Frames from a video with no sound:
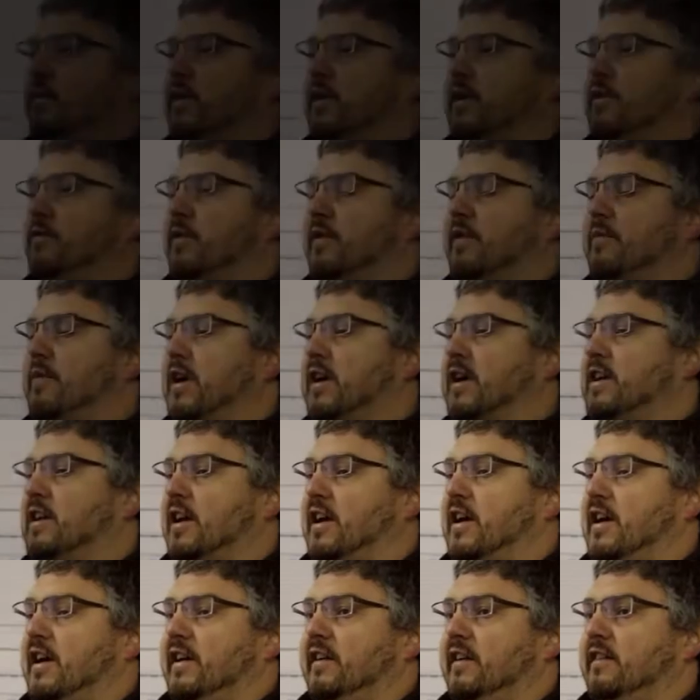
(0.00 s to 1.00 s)
When my
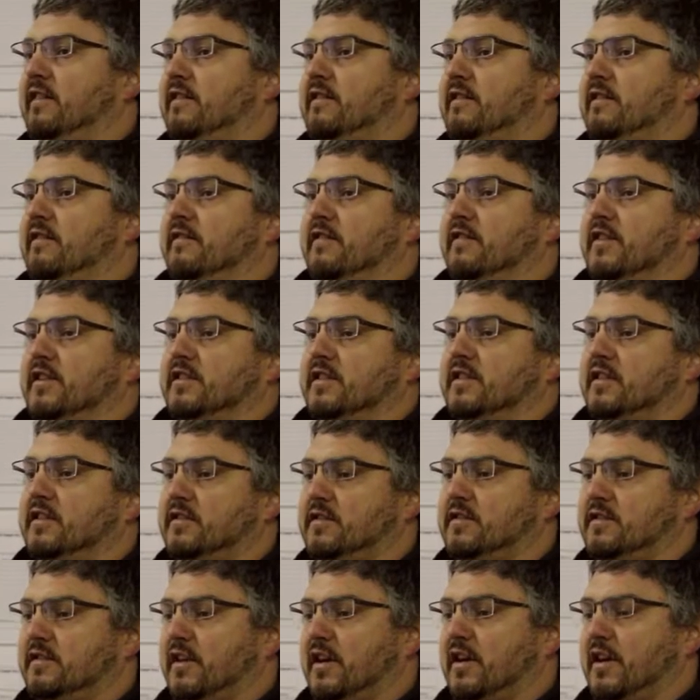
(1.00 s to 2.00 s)
client
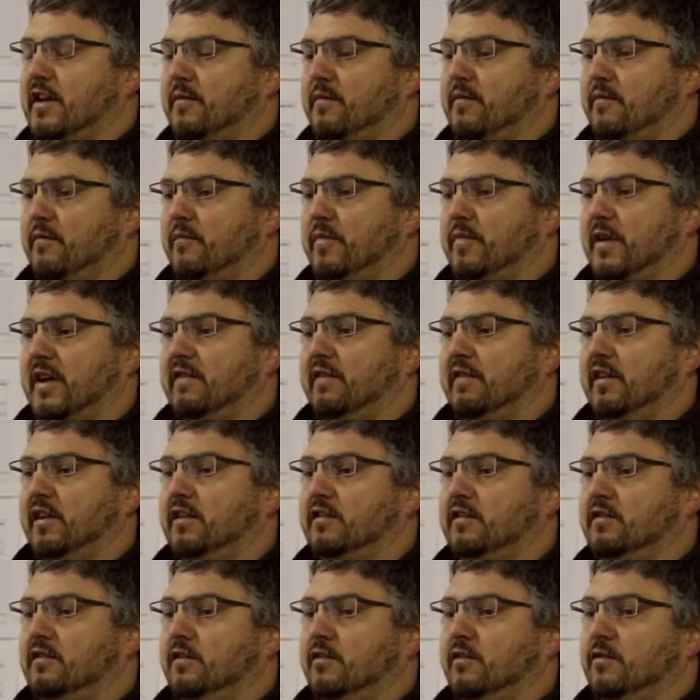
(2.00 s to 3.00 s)
visits every
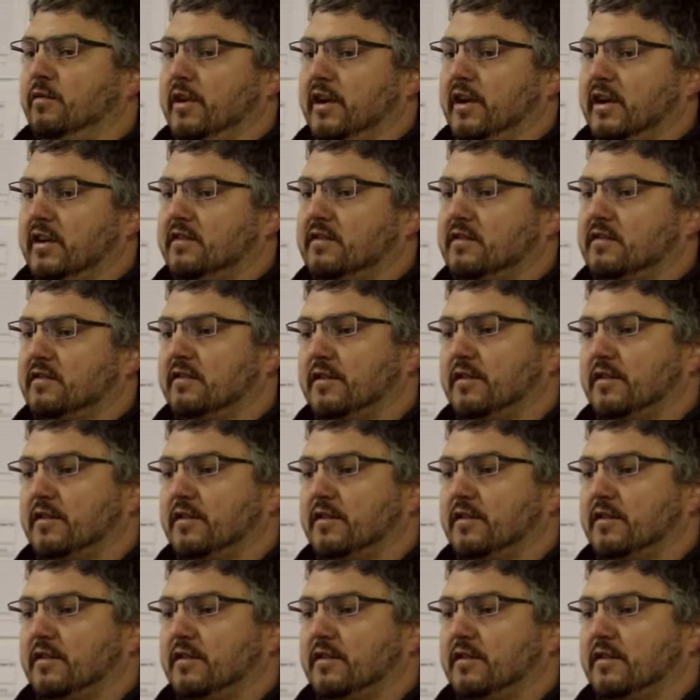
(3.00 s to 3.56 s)
2 weeks,